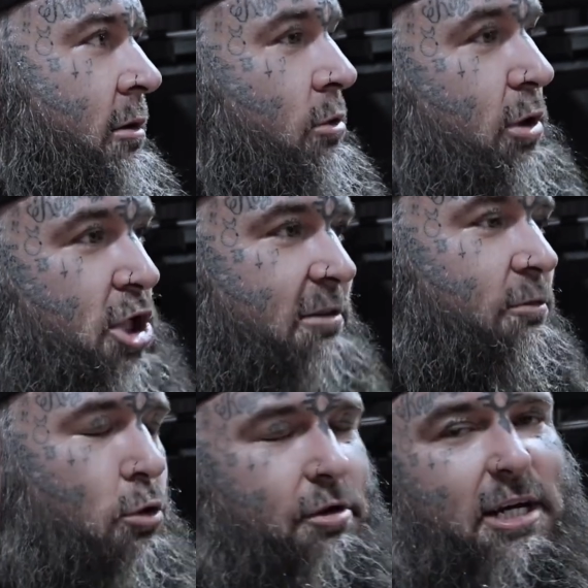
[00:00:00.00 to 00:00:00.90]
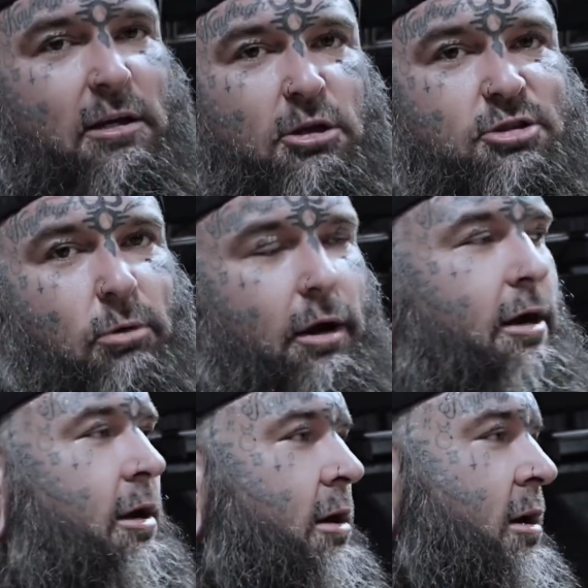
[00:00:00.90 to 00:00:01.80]
to achieve a 400 kilo squat.
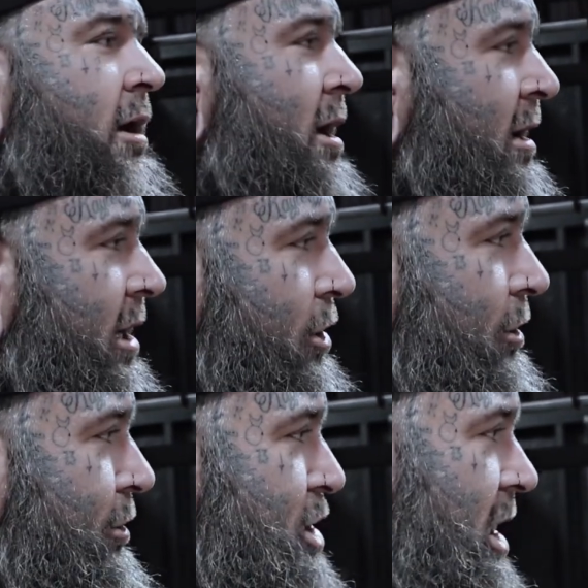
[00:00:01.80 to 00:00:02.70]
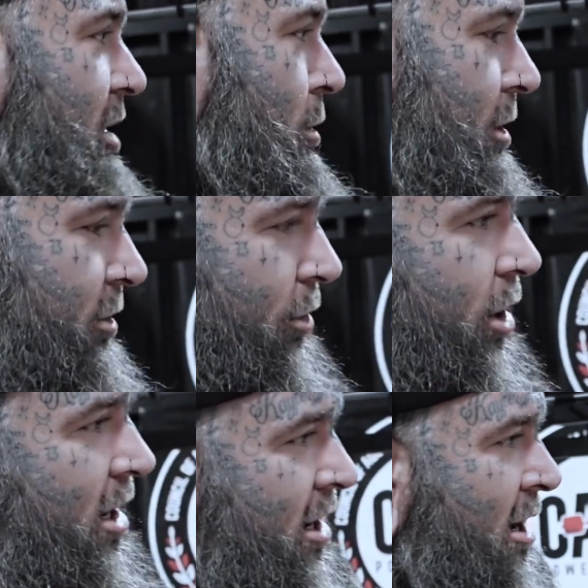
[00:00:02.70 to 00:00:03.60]
You gotta do the shit you don't wanna do.
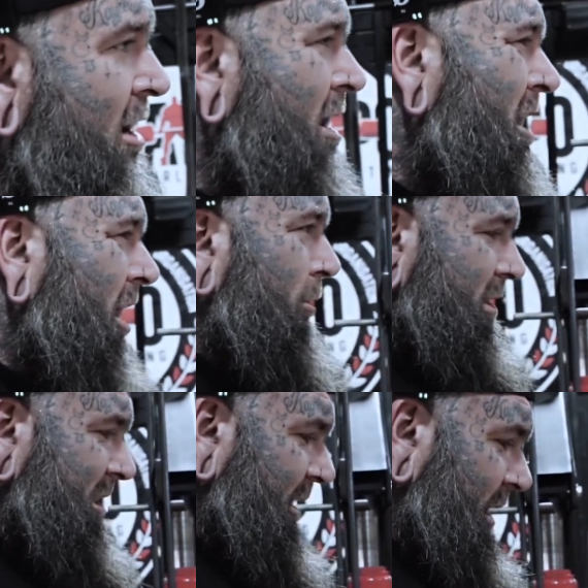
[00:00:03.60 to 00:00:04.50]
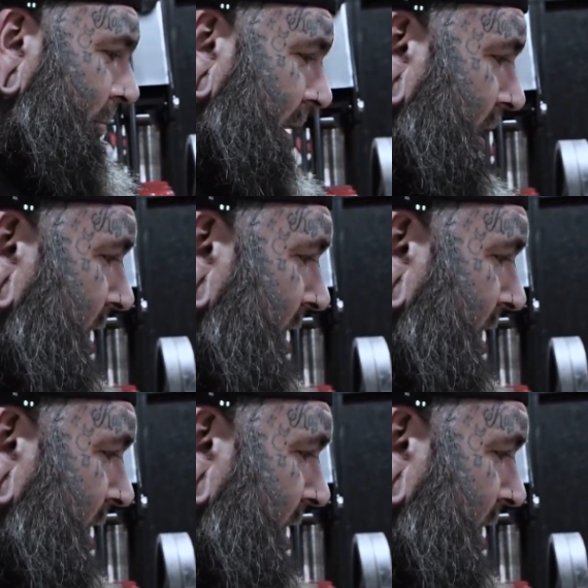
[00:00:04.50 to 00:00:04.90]
I always say that, but